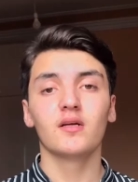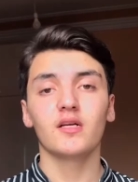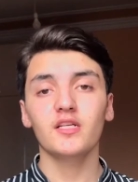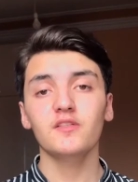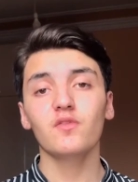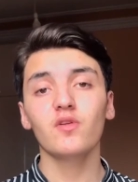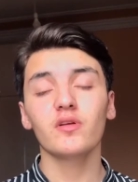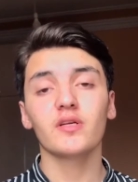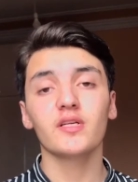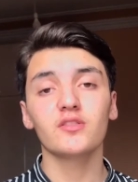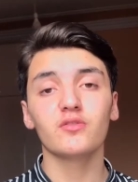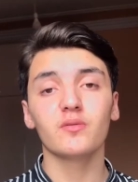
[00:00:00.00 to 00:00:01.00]
Is falling
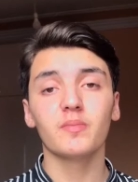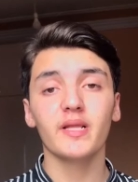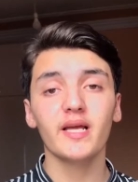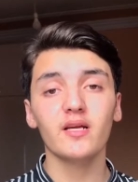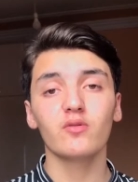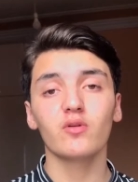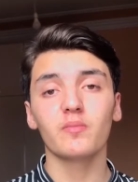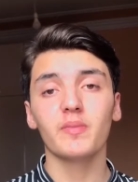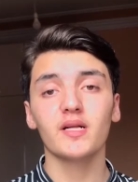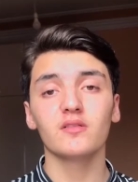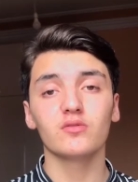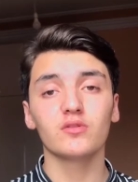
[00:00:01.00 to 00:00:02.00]
into a black hole
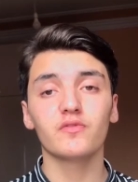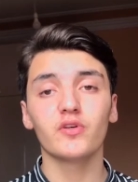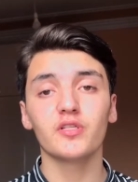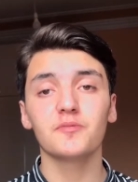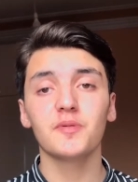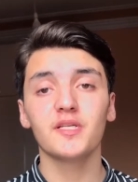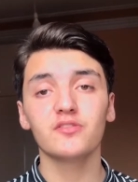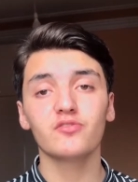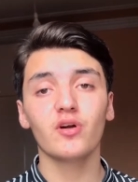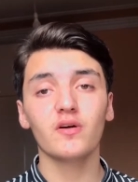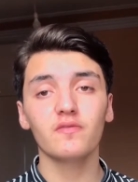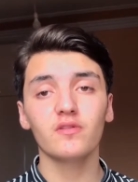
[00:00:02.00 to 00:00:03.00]
bad news for a space
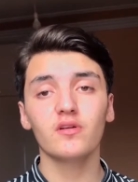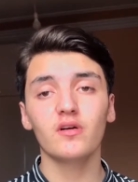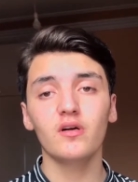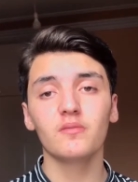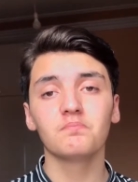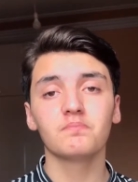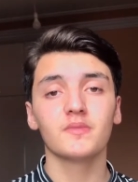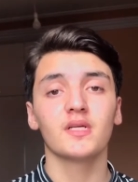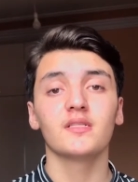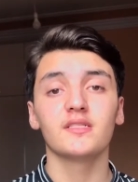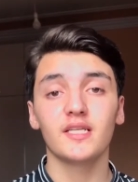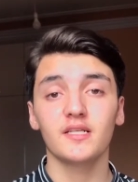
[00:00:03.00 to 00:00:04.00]
traveler?
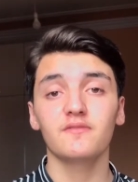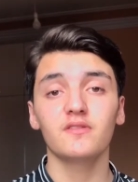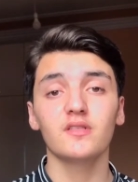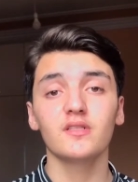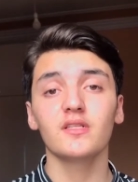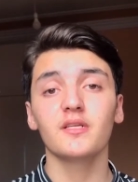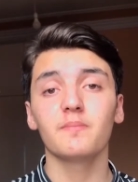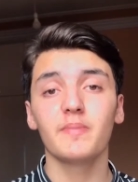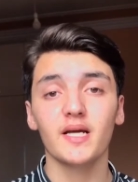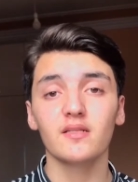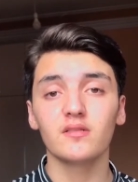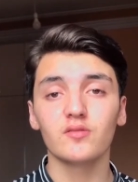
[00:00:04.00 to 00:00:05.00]
Definitely
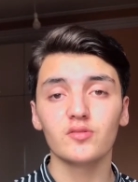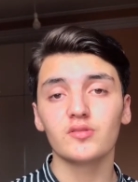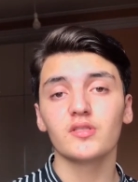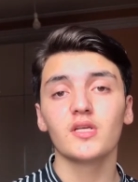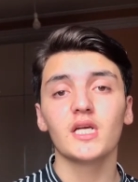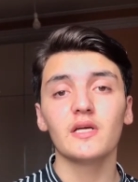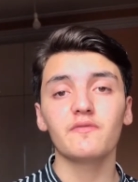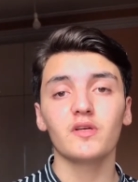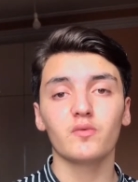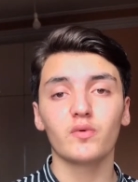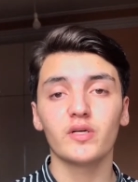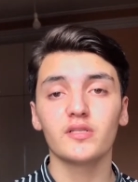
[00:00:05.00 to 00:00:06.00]
bad news. If
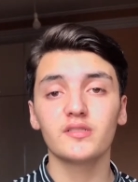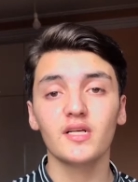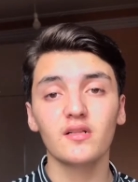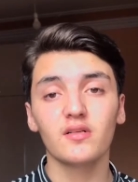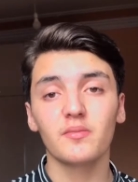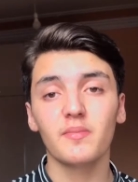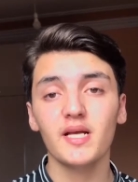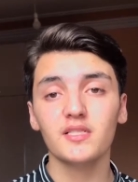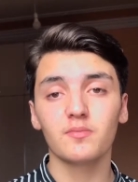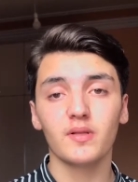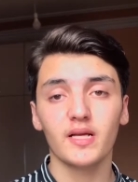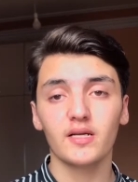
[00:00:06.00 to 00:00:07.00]
it were a stellar mass
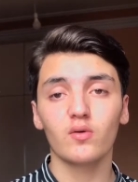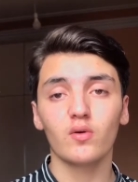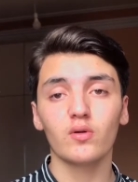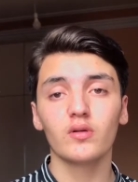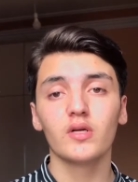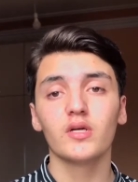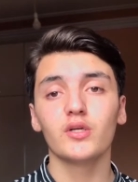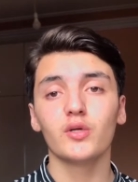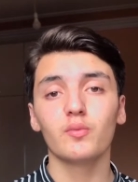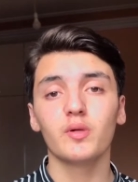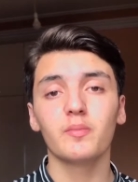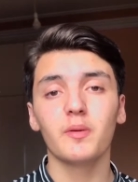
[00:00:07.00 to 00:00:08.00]
black hole,
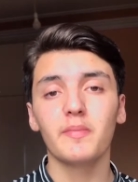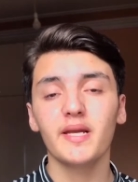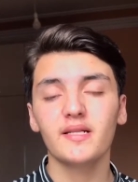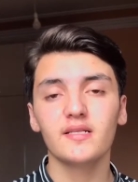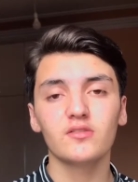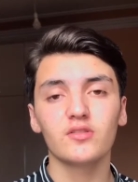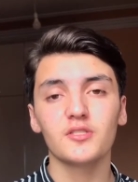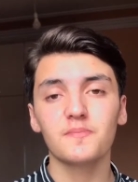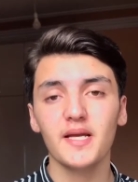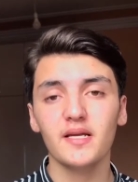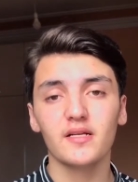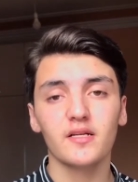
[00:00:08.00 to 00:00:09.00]
you would be made into
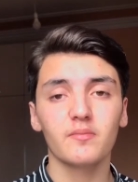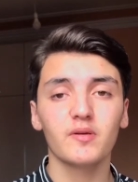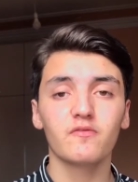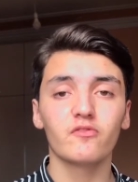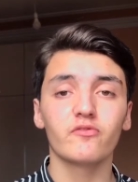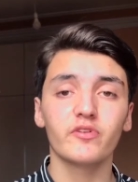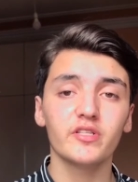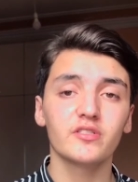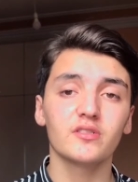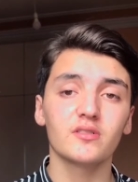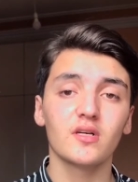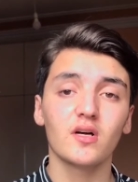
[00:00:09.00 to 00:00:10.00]
spaghetti before
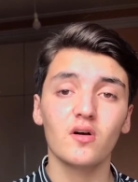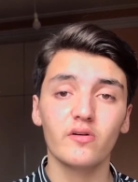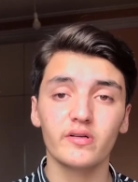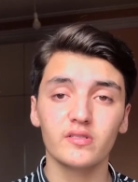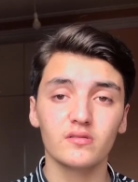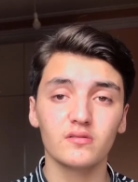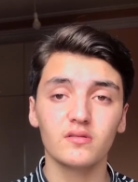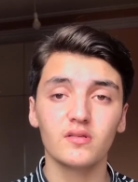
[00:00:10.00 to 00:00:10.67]
reaching the horizon.